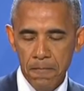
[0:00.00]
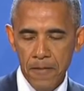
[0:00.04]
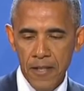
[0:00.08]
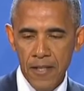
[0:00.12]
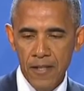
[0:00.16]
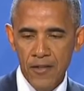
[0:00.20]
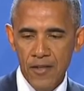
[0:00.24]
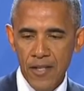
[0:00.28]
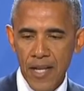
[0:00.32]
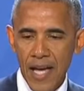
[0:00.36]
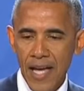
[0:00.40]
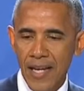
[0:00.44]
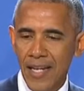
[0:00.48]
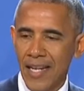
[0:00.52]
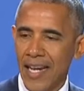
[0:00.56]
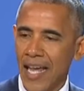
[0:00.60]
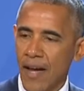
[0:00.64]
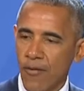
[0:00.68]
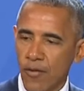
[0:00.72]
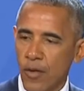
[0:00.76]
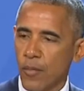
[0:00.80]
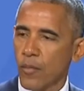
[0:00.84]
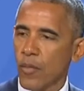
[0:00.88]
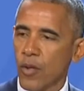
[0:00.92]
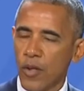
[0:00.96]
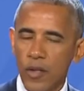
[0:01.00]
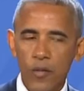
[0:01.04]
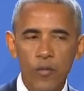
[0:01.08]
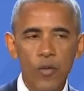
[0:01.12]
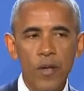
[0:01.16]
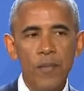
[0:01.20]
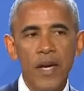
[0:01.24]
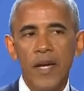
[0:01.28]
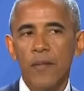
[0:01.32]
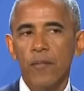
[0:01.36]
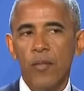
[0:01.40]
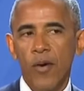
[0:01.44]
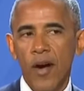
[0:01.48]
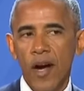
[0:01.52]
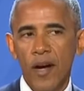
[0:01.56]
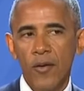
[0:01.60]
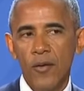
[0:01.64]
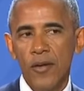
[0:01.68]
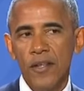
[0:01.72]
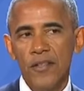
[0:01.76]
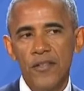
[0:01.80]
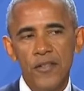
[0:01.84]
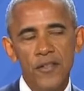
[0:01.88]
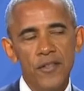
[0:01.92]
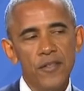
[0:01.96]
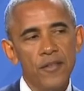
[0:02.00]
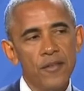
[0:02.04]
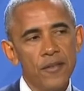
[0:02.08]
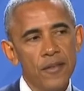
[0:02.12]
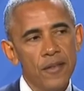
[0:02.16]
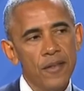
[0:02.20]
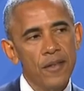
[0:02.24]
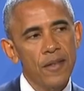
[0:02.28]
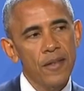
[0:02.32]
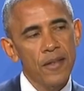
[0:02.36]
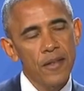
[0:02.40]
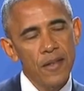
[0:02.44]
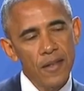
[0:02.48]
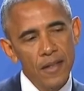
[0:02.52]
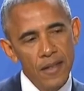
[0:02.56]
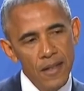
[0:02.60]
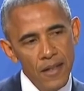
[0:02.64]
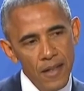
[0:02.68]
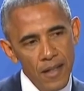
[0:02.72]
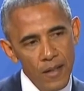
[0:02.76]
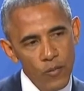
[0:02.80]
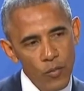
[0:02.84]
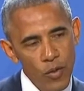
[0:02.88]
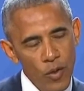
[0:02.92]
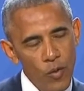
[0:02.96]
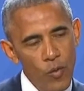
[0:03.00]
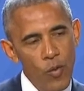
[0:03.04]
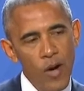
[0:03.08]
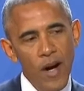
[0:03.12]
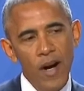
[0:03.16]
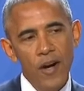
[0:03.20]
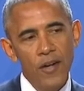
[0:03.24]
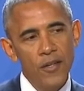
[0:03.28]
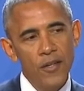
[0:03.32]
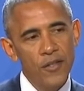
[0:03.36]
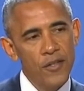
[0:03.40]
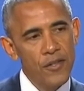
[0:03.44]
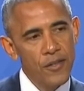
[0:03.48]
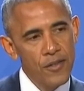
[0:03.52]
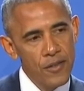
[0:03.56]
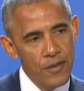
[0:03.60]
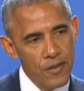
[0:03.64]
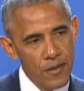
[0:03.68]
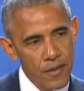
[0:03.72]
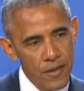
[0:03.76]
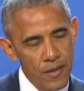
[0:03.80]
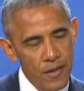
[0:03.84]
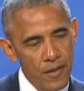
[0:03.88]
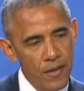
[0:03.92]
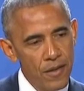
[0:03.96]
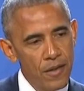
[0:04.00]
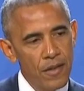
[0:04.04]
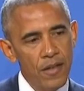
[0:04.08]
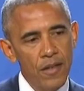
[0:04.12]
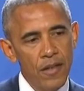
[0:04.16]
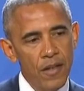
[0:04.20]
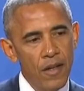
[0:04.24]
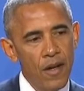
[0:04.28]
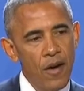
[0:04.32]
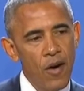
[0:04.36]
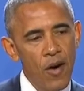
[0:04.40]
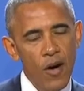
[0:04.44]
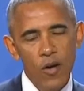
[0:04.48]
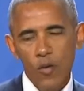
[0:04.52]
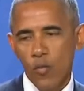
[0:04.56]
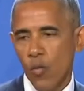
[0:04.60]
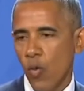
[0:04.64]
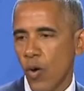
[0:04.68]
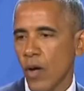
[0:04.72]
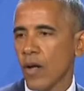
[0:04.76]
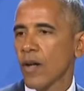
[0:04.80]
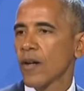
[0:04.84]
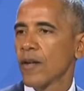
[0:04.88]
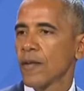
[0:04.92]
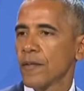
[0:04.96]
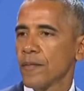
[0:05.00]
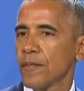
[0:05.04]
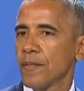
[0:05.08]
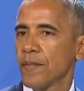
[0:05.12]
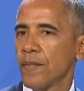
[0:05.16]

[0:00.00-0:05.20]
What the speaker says: It is not inevitable that we make progress. It requires hard work.